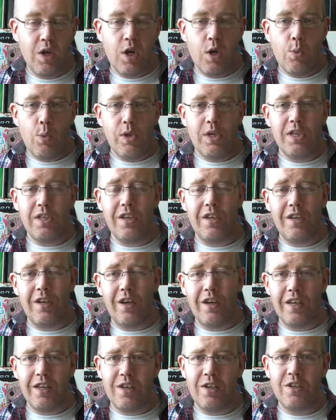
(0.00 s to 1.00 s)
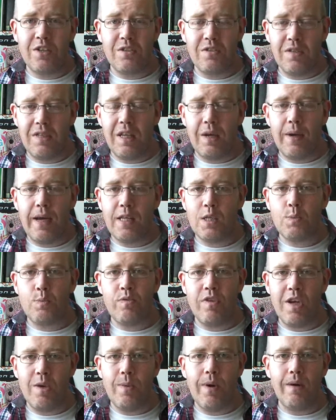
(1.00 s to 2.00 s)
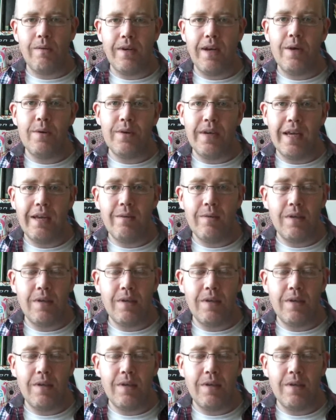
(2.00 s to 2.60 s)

which is unlikely because, you know, Ed's pretty well known now.